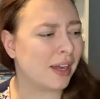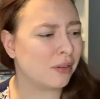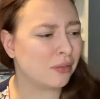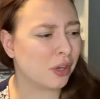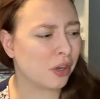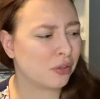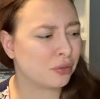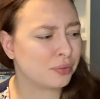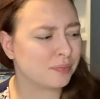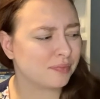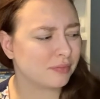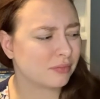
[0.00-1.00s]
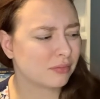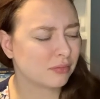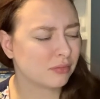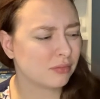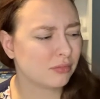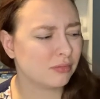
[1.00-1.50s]
I don't know
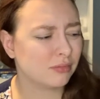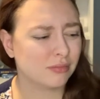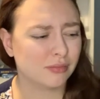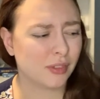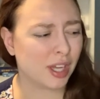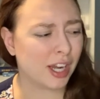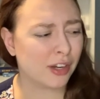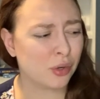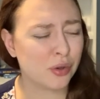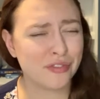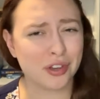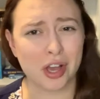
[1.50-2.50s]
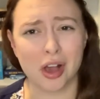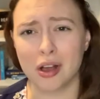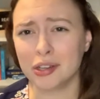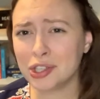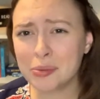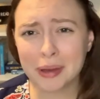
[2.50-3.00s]
if a
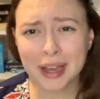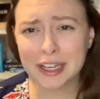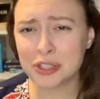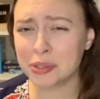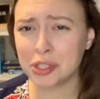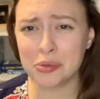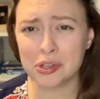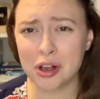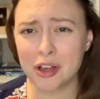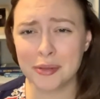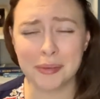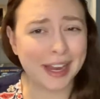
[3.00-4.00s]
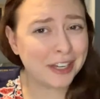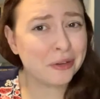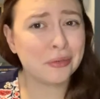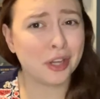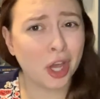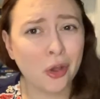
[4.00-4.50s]
concubine is what you would call them. I
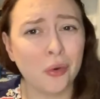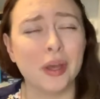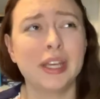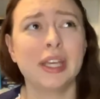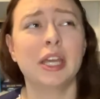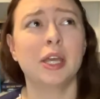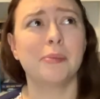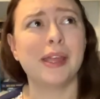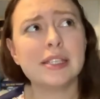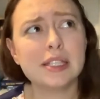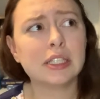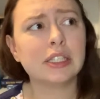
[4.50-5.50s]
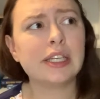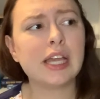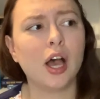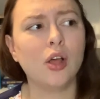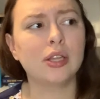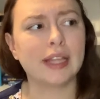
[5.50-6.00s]
don't know. Basically,
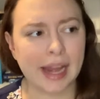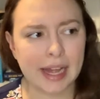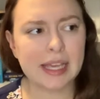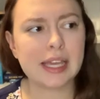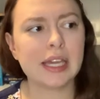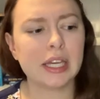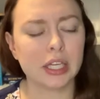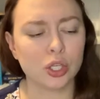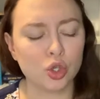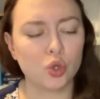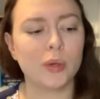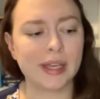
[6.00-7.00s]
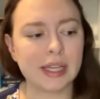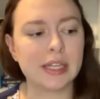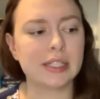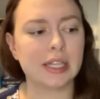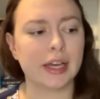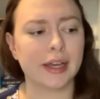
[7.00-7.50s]
a lady who
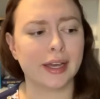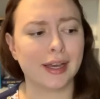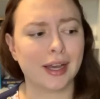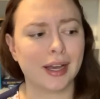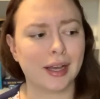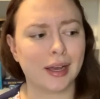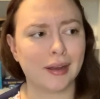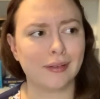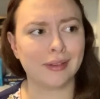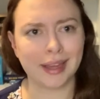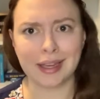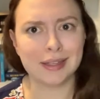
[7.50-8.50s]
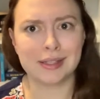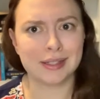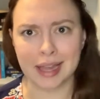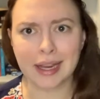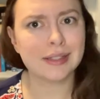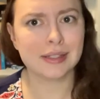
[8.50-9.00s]
is like a
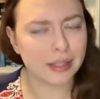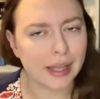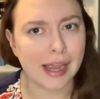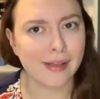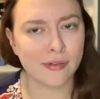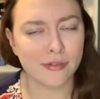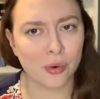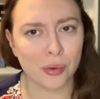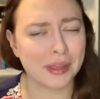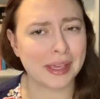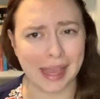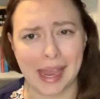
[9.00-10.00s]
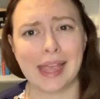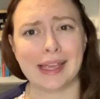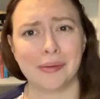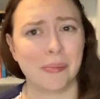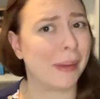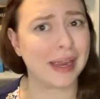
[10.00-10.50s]
sex slave for the
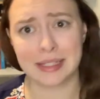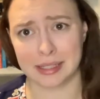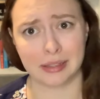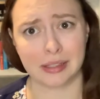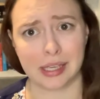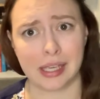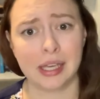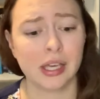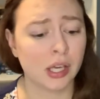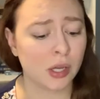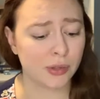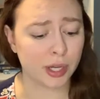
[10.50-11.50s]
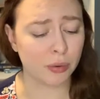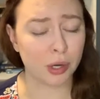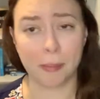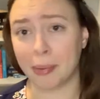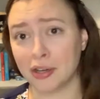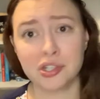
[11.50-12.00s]
king, basically. There were
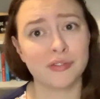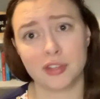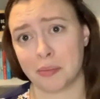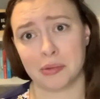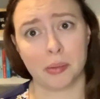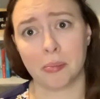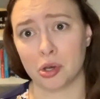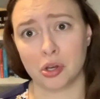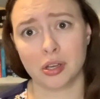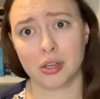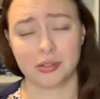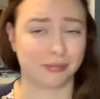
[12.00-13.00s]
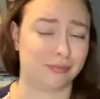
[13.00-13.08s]
a bunch of them in the book.